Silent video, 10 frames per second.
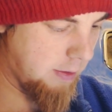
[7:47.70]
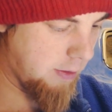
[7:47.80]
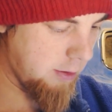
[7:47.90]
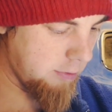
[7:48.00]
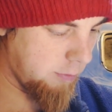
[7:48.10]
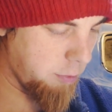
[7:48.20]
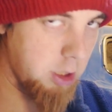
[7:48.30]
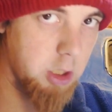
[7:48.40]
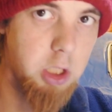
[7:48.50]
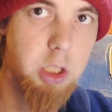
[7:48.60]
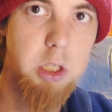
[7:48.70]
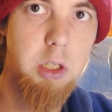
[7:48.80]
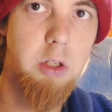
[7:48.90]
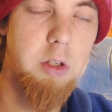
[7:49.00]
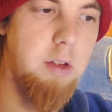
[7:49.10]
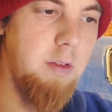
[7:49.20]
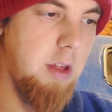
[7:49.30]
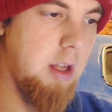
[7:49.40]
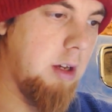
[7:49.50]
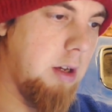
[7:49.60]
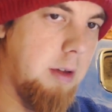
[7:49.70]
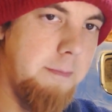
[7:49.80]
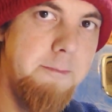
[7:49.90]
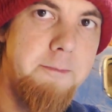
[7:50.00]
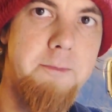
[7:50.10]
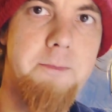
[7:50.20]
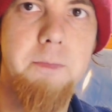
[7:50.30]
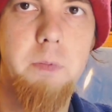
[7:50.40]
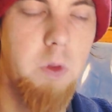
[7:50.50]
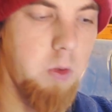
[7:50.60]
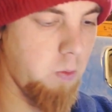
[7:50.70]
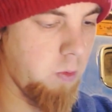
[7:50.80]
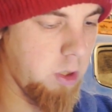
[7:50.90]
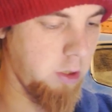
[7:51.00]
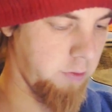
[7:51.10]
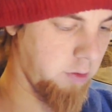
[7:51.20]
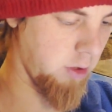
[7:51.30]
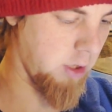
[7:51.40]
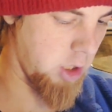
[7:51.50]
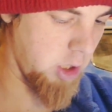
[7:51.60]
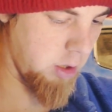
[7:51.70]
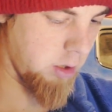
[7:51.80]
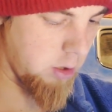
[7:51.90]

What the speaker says: this switch is in worse condition,